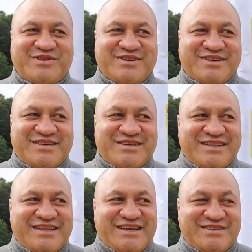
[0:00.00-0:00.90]
and
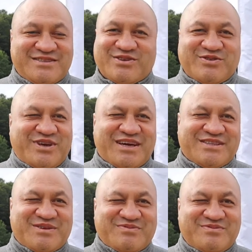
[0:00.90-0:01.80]
just a good
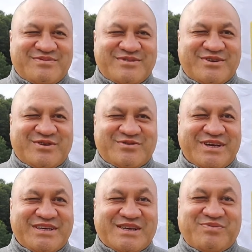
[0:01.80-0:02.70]
catch up, good old
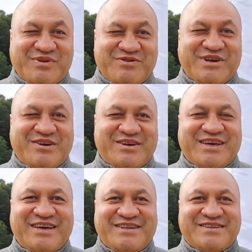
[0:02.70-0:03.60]
knees up every now and
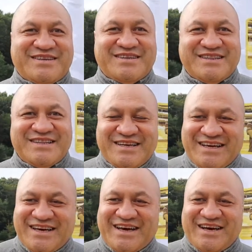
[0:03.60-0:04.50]
again.
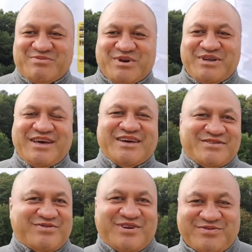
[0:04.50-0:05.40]
But yeah,
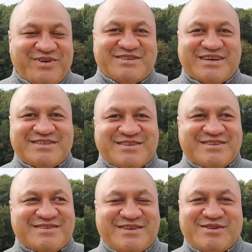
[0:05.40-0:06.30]
it's fantastic
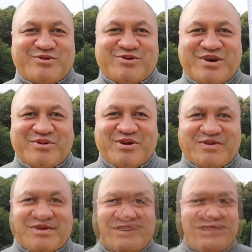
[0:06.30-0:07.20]
to see them all come
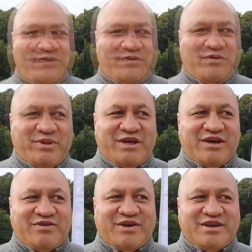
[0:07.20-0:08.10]
over. For me,
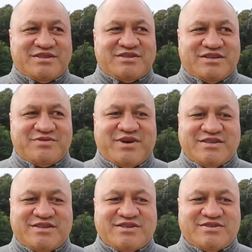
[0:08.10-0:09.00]
I think it's
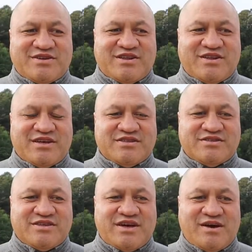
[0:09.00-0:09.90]
fantastic. I think it's